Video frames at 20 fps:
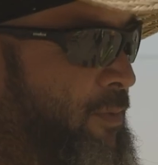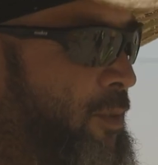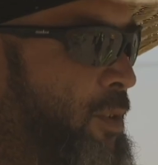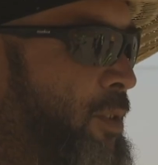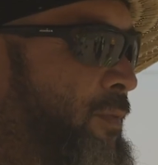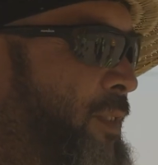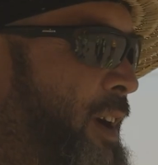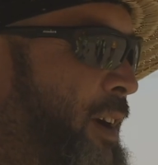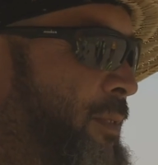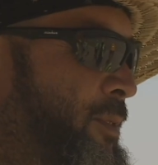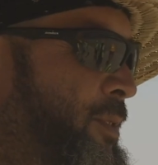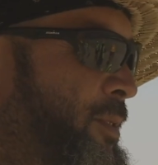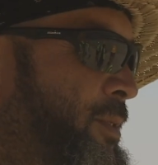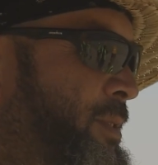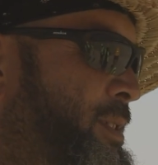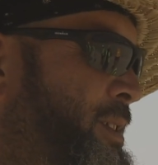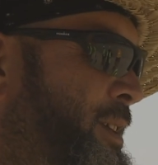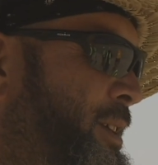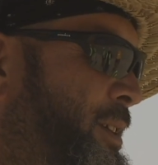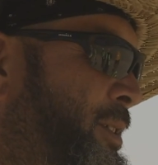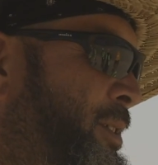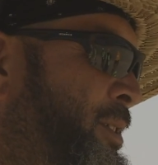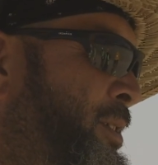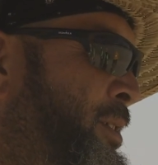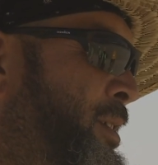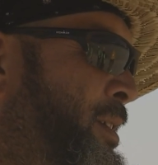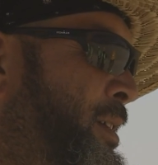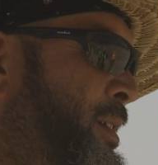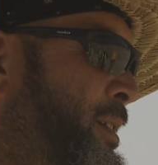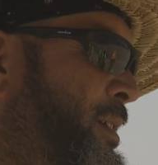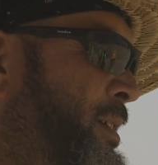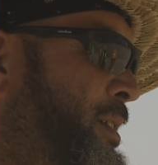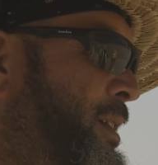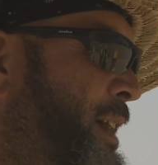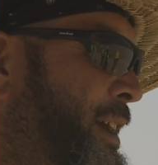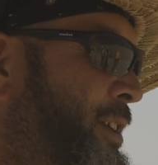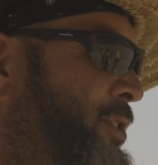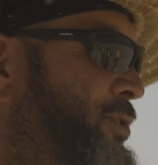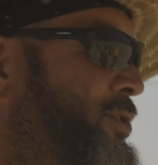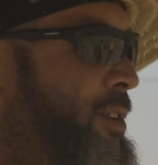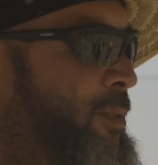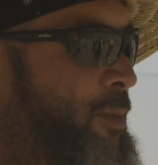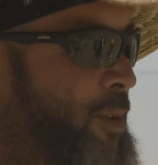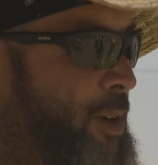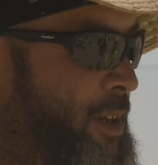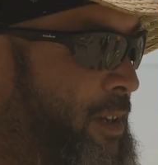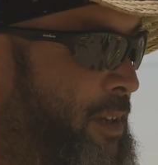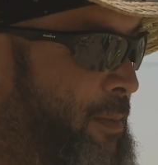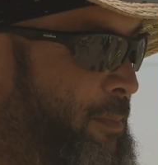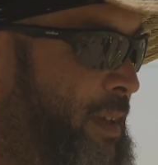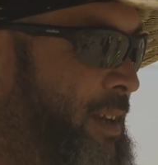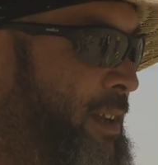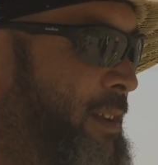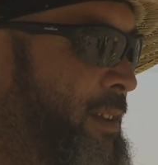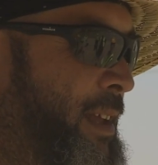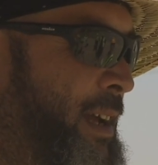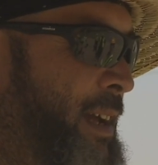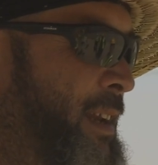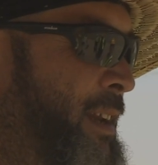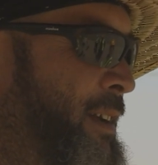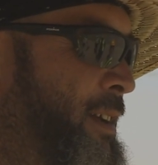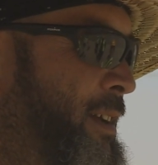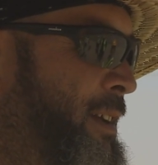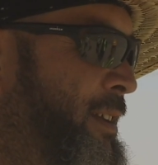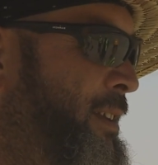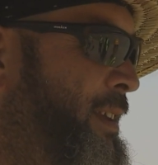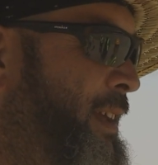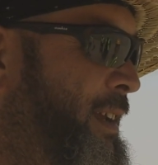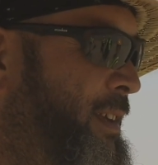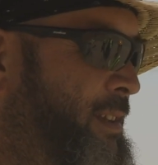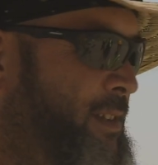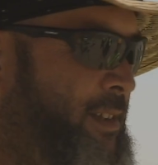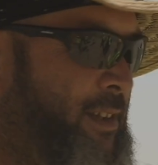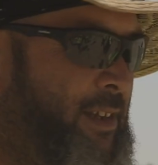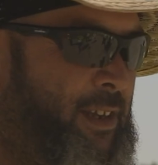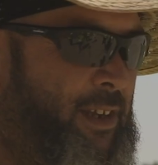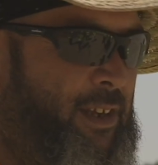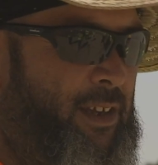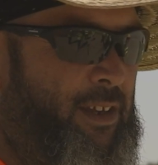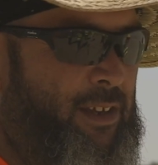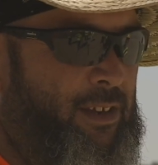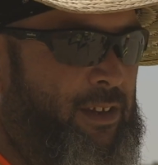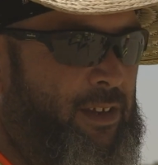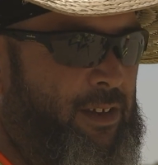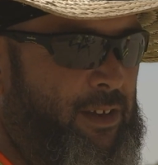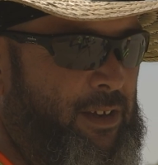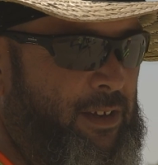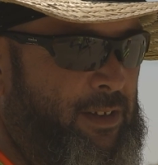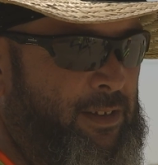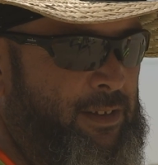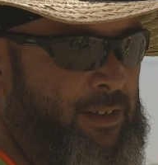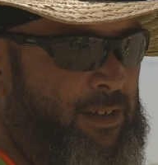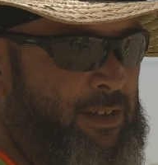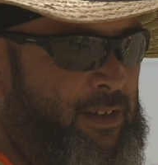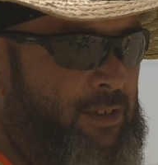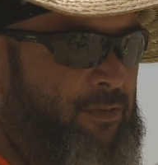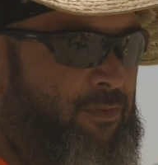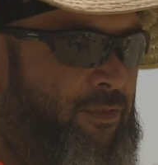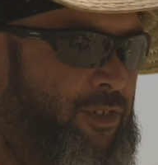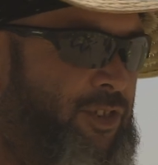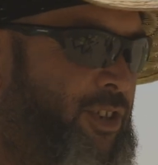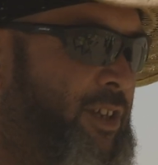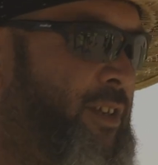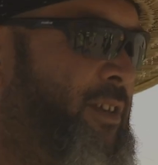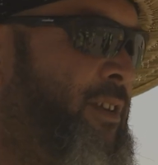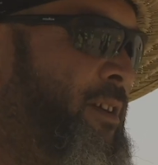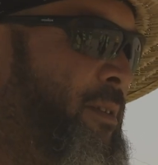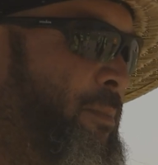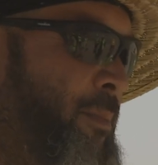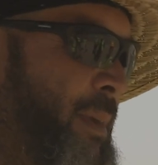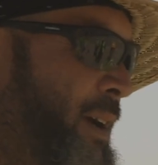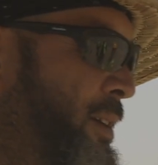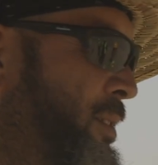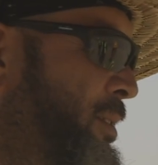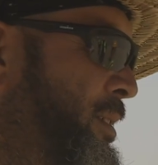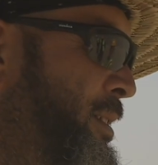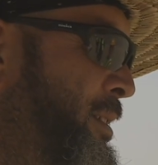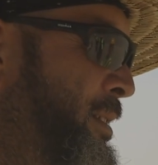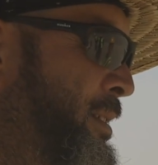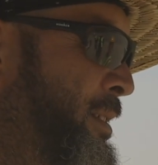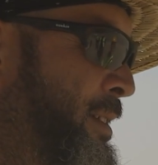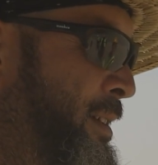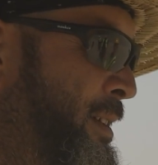4 or 5 crews here. I usually work in the Mid-Atlantic in DC and Virginia and Maryland,